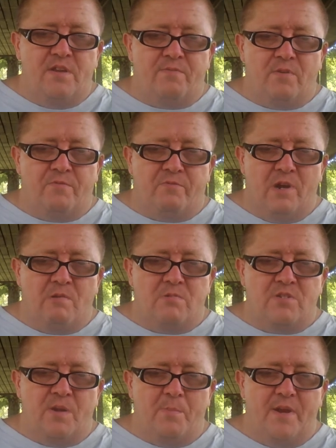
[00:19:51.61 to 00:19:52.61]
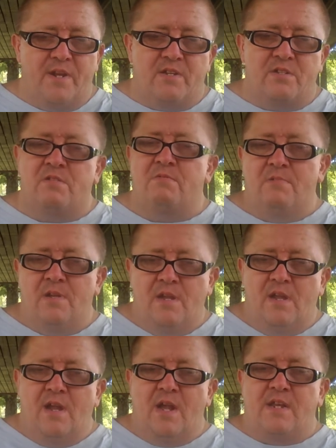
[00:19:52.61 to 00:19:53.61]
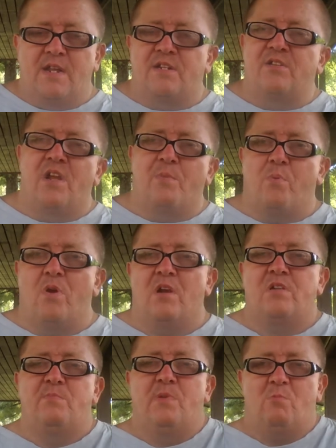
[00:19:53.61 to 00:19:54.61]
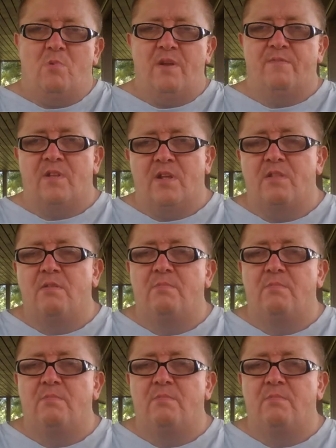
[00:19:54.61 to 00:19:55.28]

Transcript: different frequency bands? And that's the approximate wavelength.